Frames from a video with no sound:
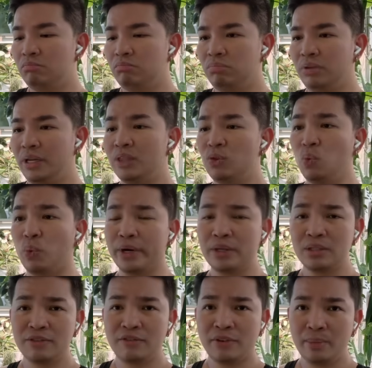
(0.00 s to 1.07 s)
it
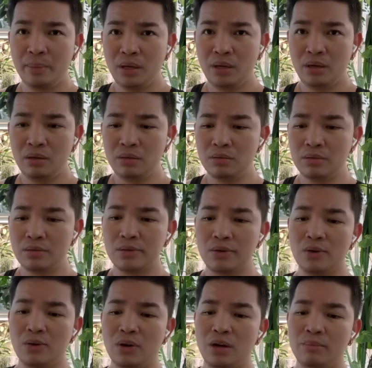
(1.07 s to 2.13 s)
works for me.
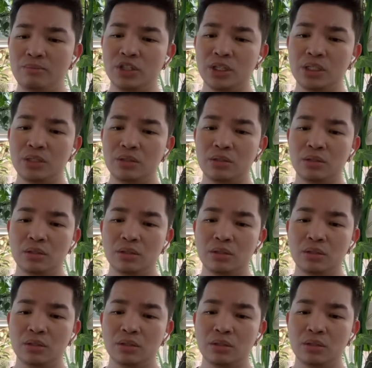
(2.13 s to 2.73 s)
So I'm just,